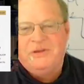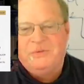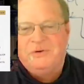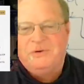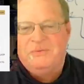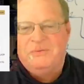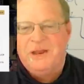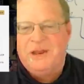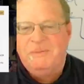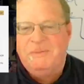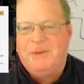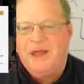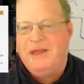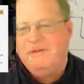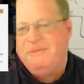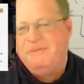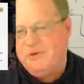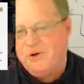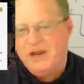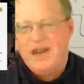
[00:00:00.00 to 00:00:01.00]
were run by
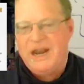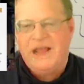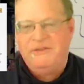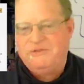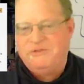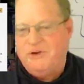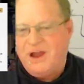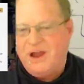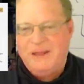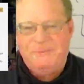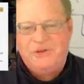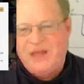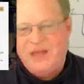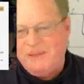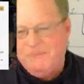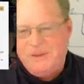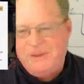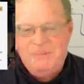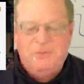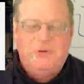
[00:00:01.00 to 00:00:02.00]
organized crime
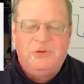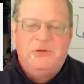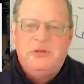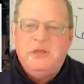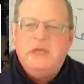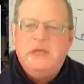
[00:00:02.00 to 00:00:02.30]
type people.